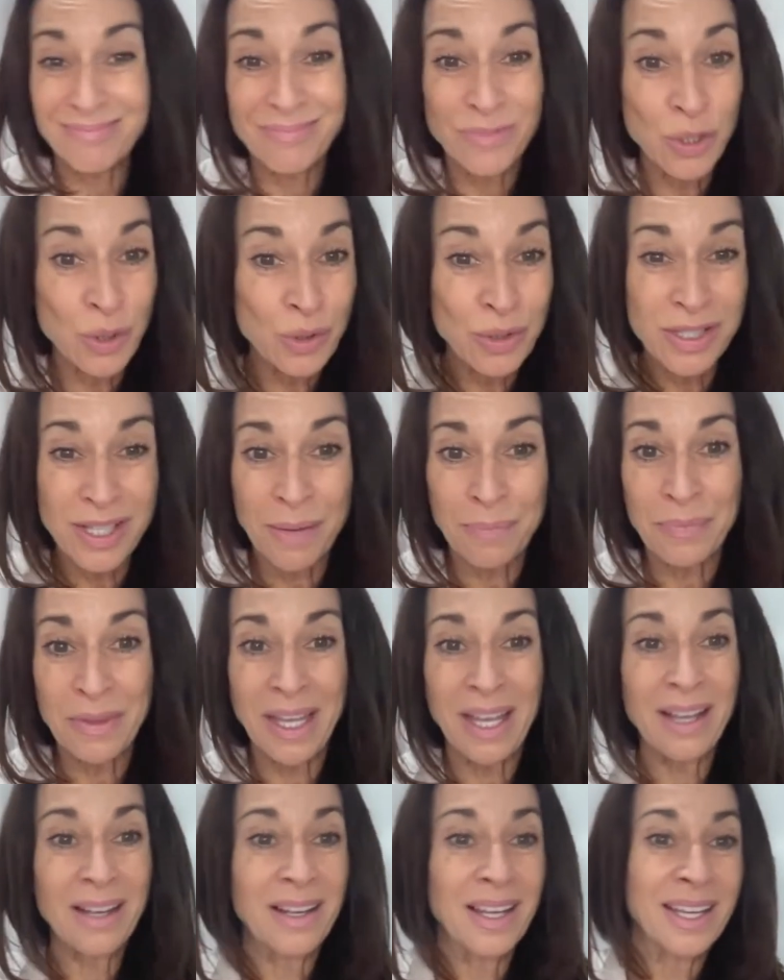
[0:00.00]
do
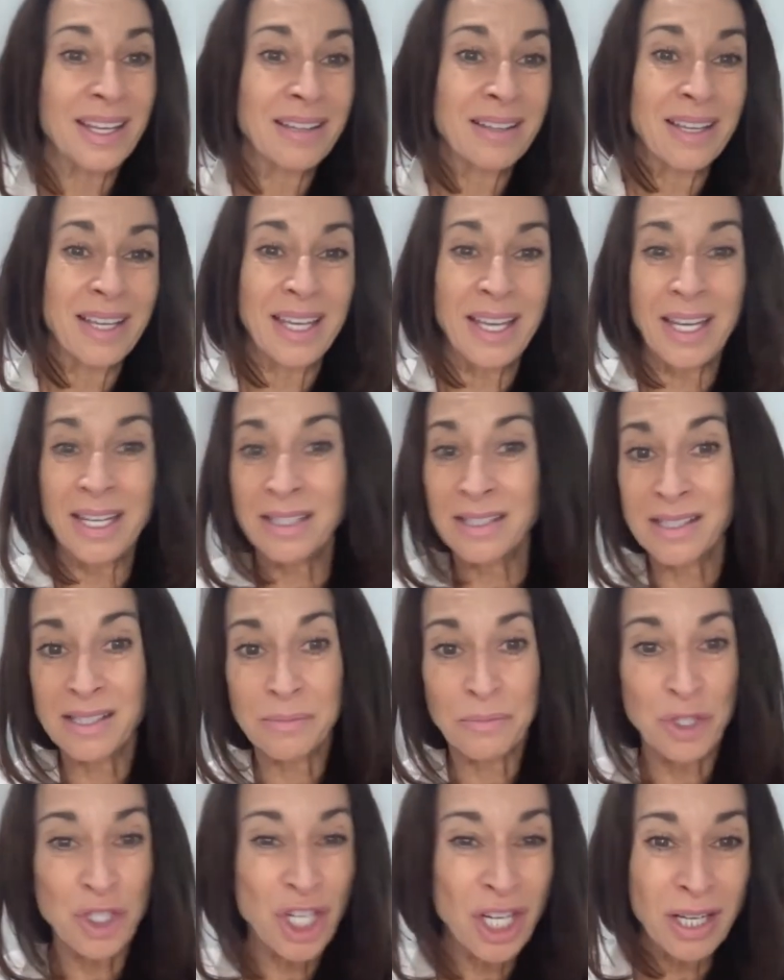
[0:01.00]
something like eat
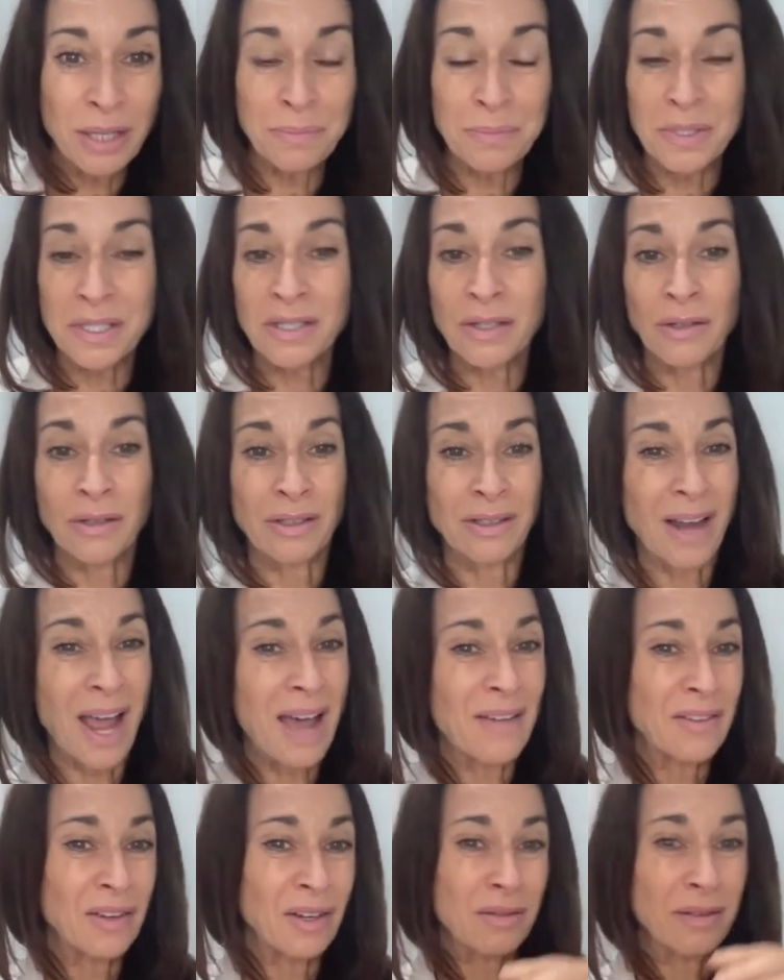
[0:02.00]
some chips or
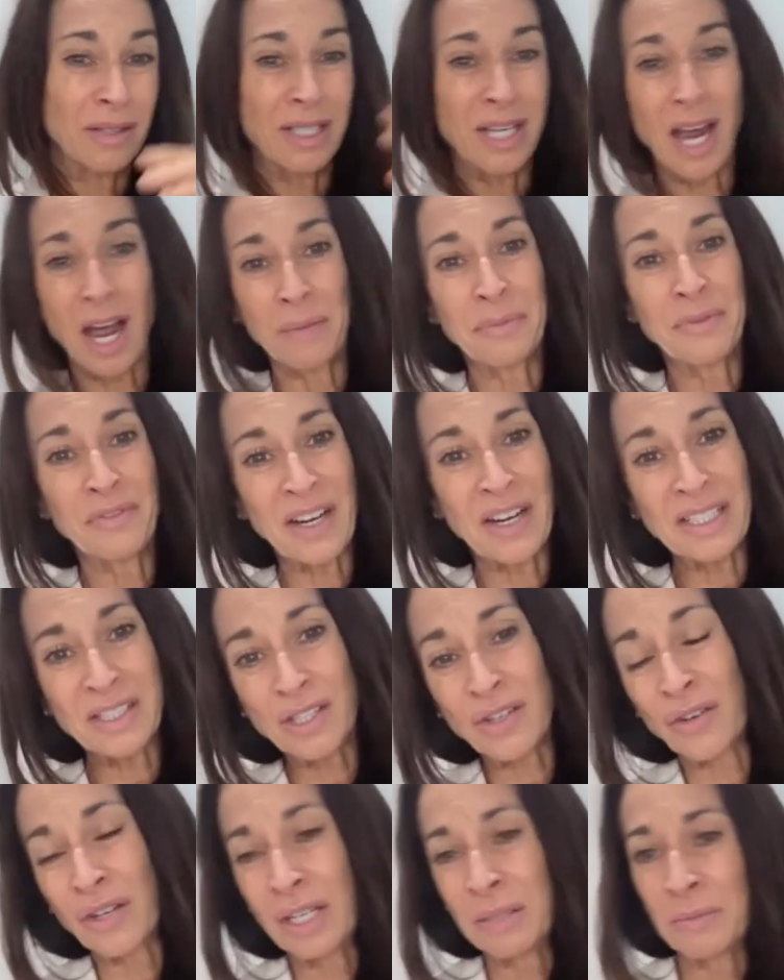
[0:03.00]
have a tub of
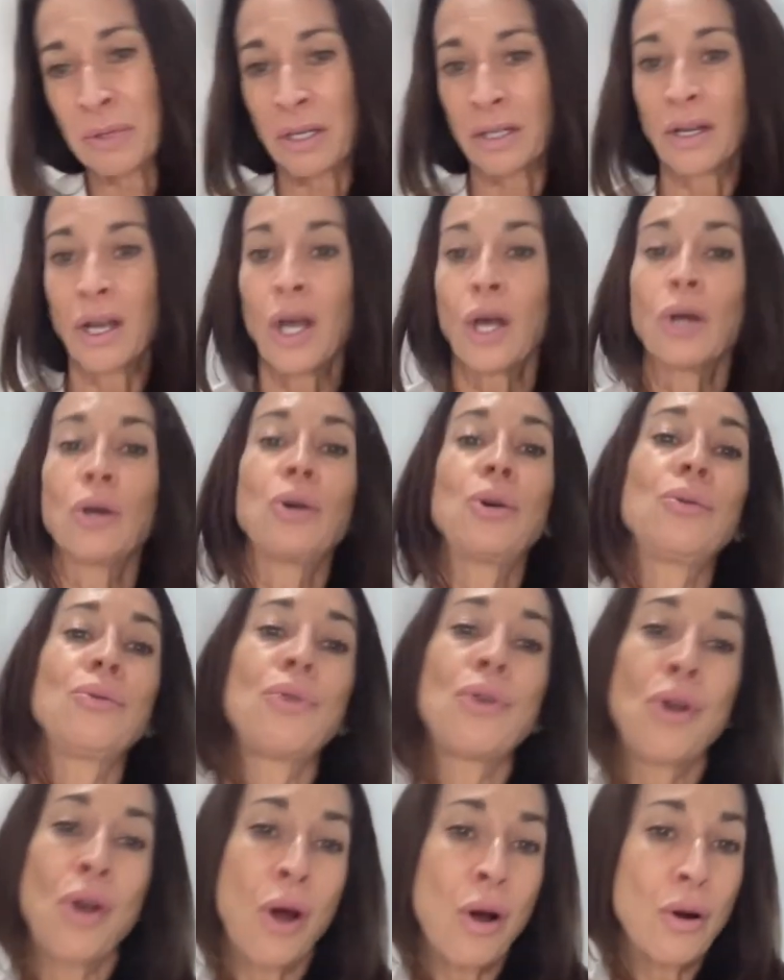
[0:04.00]
ice cream, or
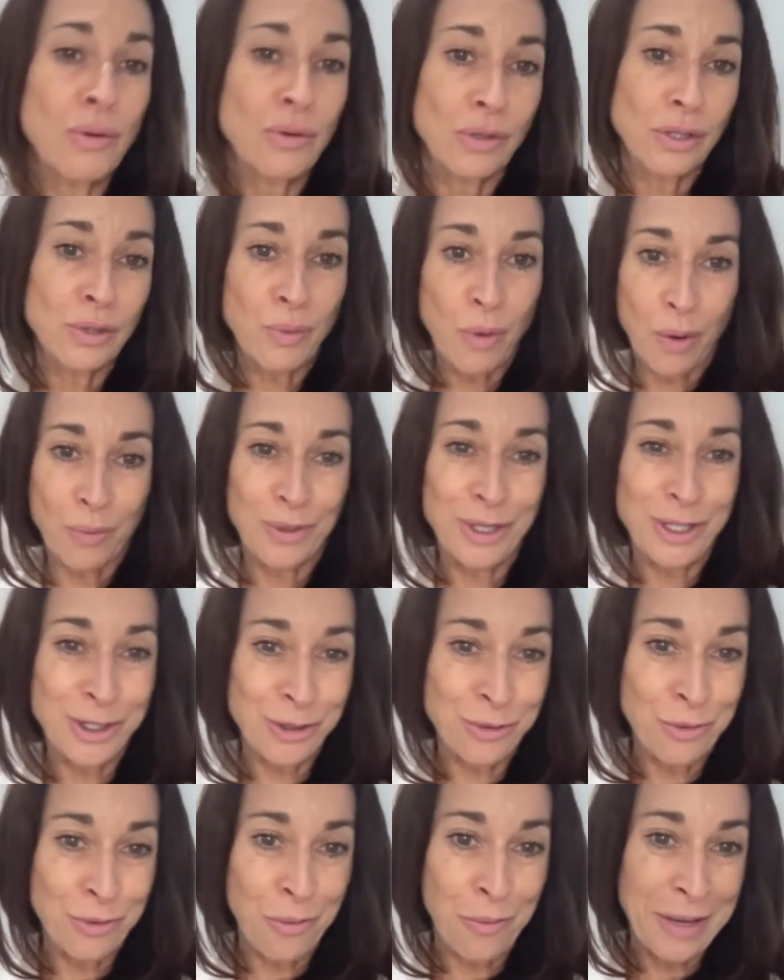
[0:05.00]
who knows what we
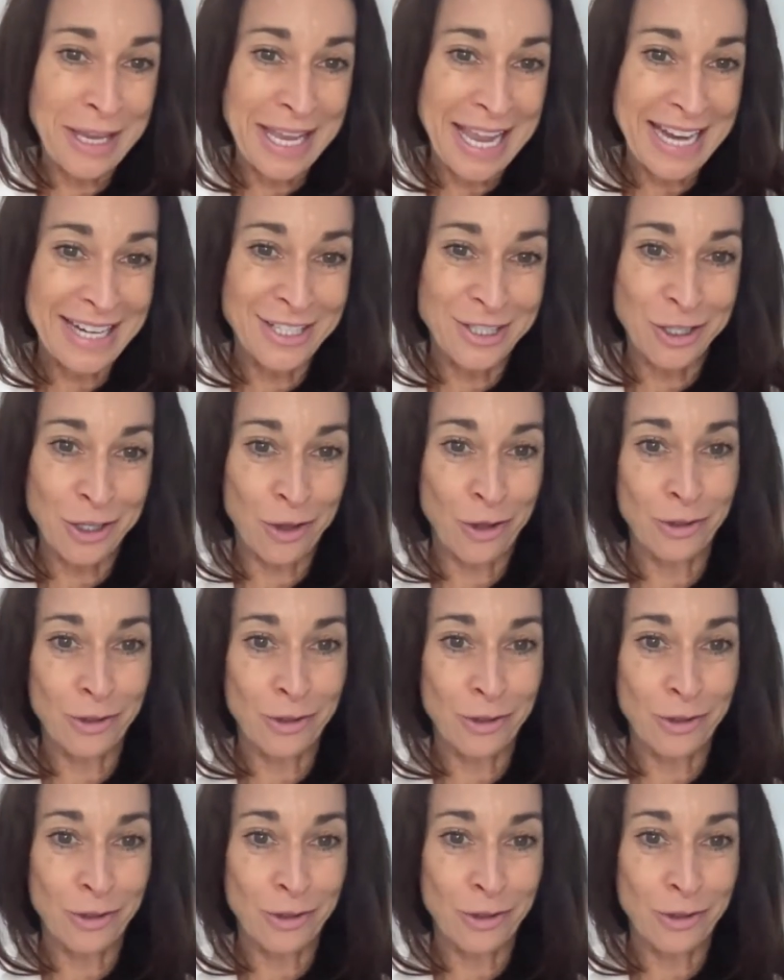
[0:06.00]
do when we get into